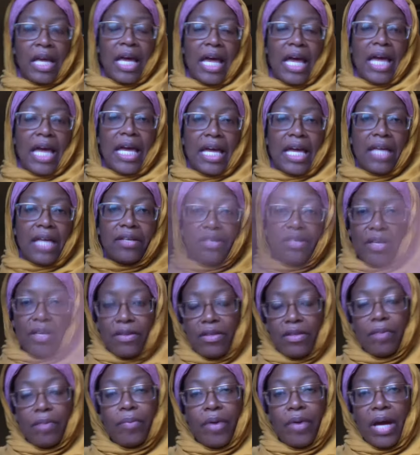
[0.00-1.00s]
and
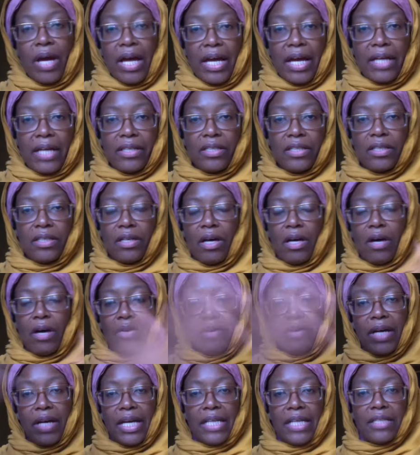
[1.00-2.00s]
the bride. All
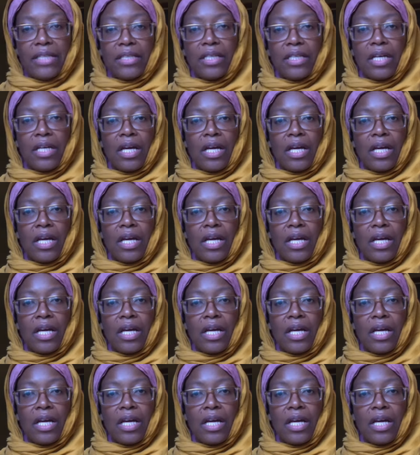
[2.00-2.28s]
right.